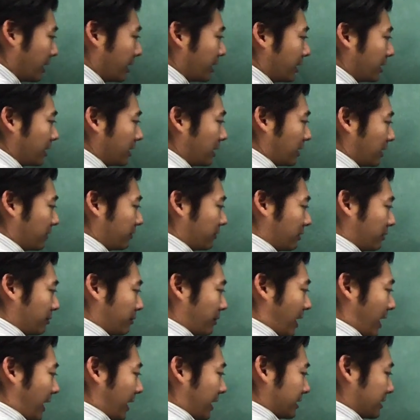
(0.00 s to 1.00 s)
given
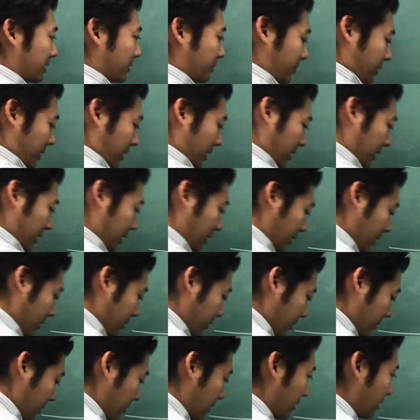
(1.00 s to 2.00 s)
by something
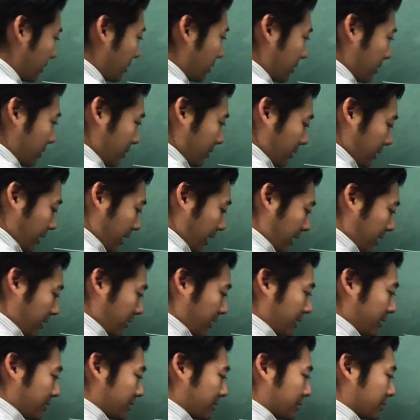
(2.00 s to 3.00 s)
like
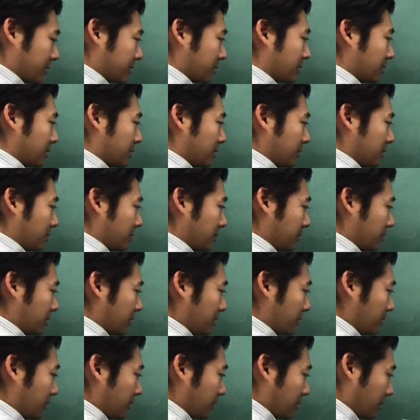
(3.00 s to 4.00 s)
this
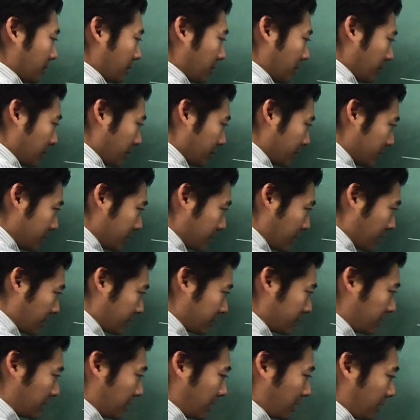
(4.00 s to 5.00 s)
down to
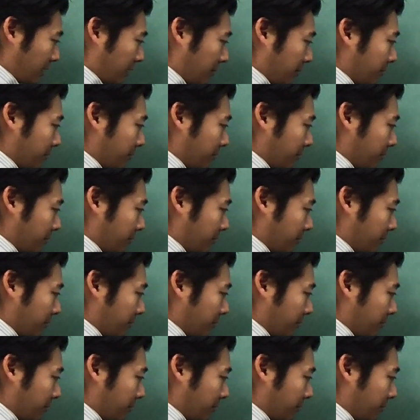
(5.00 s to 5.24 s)
here,